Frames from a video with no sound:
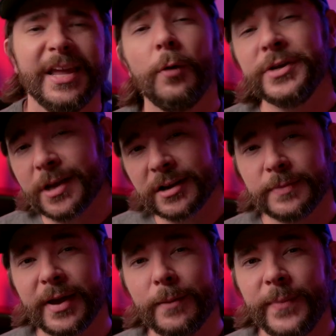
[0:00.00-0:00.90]
Now, we talked
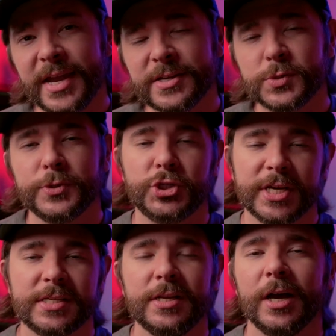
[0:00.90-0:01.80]
about maintenance with
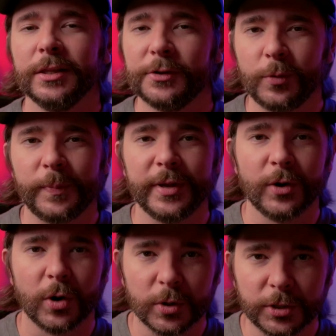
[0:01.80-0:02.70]
Jason a little
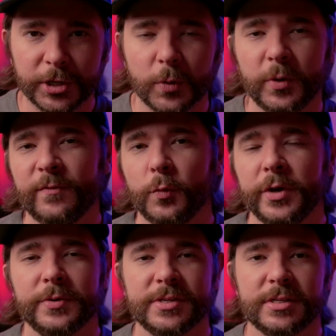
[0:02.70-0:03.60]
bit earlier whenever
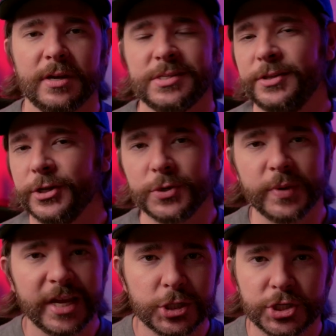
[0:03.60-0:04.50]
we were discussing the new
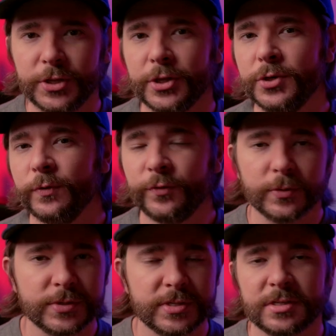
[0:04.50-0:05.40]
engine, the new
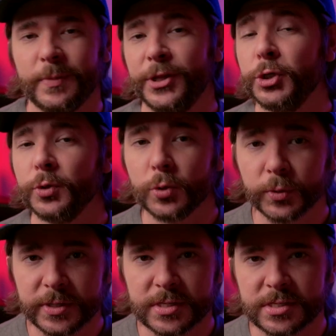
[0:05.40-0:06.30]
fuel system, and the new
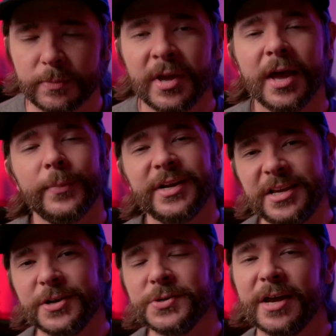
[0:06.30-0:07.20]
cooling system, but
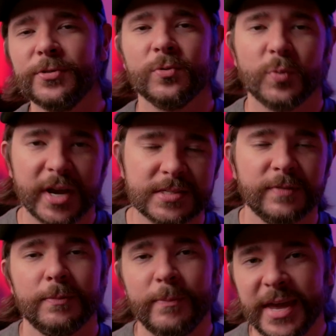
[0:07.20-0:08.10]
here's how the rest
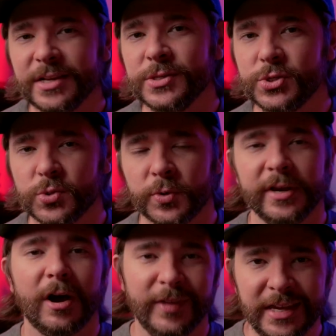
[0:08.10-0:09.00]
of the maintenance
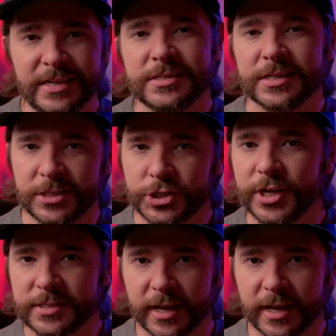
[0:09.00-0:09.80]
story on the E60 shakes